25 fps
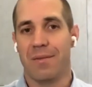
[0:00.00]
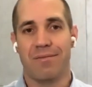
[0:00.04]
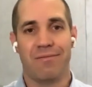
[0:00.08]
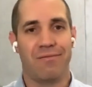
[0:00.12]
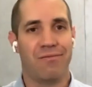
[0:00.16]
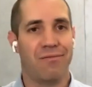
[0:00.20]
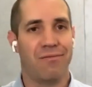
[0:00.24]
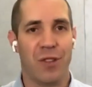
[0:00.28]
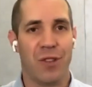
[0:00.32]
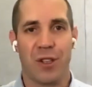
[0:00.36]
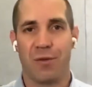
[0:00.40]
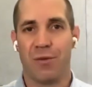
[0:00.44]

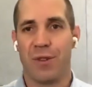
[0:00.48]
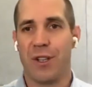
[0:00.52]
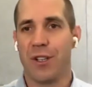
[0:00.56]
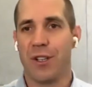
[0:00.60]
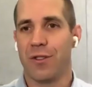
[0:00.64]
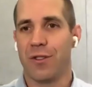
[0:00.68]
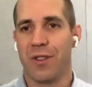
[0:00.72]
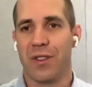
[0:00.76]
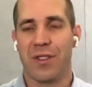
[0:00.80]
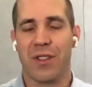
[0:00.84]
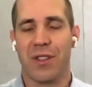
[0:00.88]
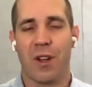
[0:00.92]
You can
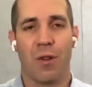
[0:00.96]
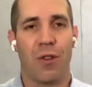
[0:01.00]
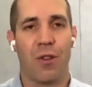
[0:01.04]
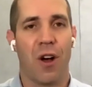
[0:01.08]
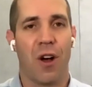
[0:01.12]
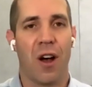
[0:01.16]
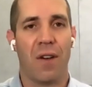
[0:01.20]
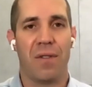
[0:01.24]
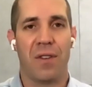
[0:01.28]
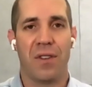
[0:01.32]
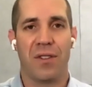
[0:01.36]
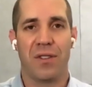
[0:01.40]
reach her at the South
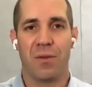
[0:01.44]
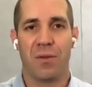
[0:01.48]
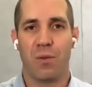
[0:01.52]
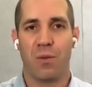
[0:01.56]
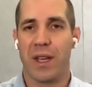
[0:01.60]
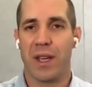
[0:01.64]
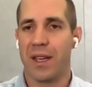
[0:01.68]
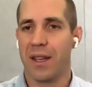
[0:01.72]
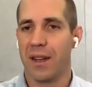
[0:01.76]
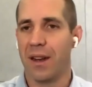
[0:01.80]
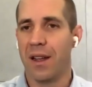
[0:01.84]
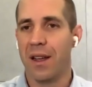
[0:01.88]
office and
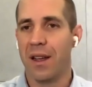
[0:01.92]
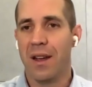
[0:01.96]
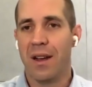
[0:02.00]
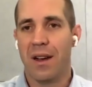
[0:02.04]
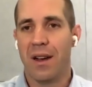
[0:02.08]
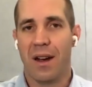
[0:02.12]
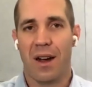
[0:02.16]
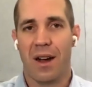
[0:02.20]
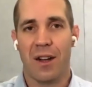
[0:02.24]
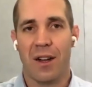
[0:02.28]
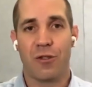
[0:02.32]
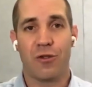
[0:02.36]
we can
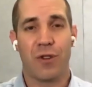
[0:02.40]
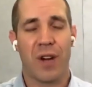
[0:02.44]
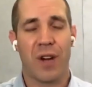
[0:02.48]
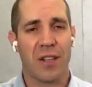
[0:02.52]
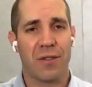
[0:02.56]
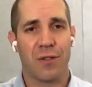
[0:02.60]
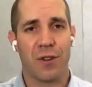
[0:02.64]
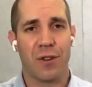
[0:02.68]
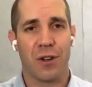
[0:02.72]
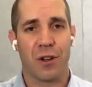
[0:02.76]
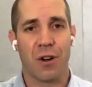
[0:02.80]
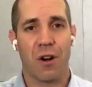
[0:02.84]

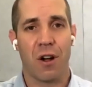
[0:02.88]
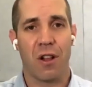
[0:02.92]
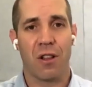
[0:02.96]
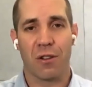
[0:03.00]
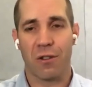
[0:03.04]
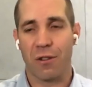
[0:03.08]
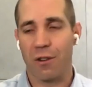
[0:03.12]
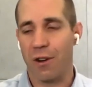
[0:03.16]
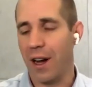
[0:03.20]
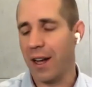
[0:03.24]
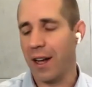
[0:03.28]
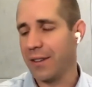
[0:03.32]
transfer your
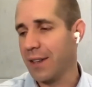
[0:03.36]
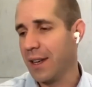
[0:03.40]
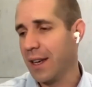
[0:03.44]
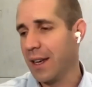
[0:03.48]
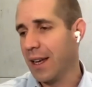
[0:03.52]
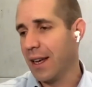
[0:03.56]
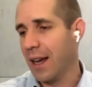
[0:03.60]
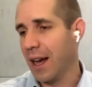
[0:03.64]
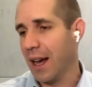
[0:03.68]
call across.